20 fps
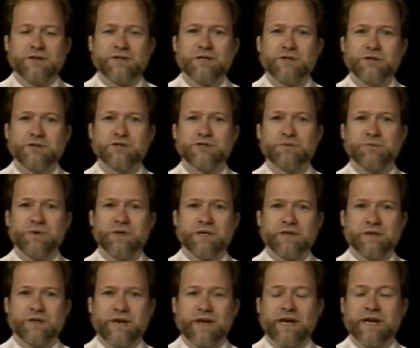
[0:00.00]
continues to be
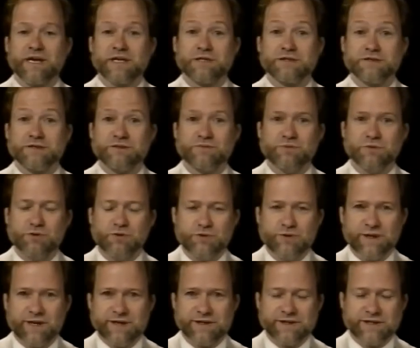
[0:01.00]
in an excellent
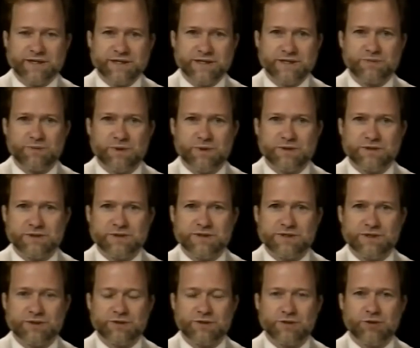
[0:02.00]
mood nowadays because
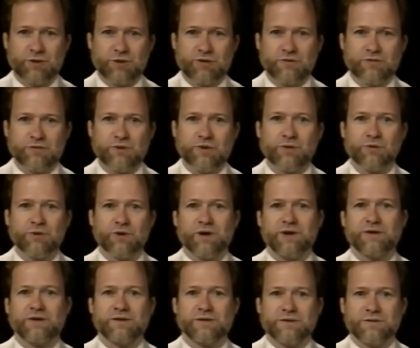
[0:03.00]
things are going very
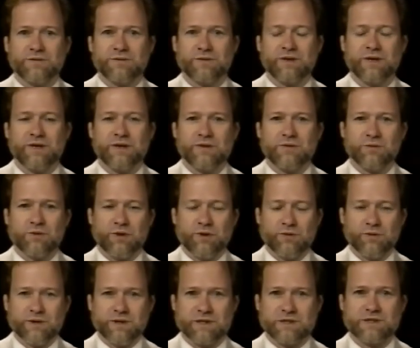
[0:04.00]
well. And with
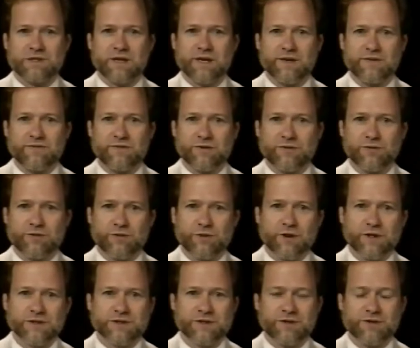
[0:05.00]
only a slight finger
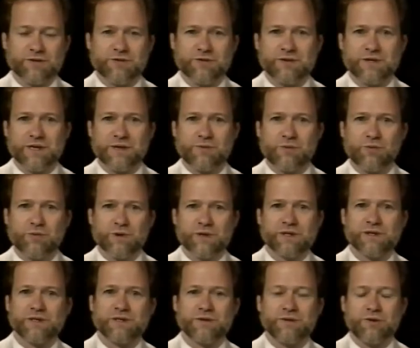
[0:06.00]
cross under the table, we
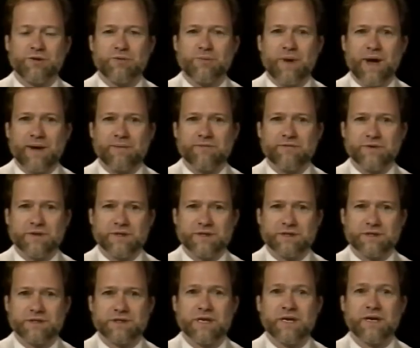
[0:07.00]
continue to map
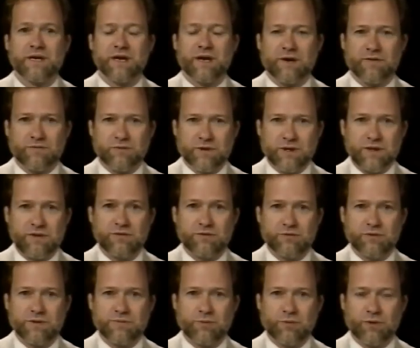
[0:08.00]
Venus every
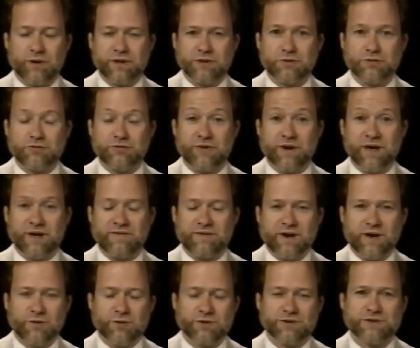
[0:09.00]
3.25
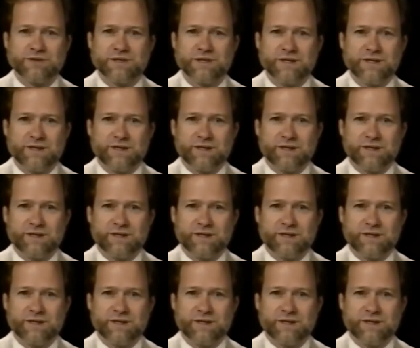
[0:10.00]
hours.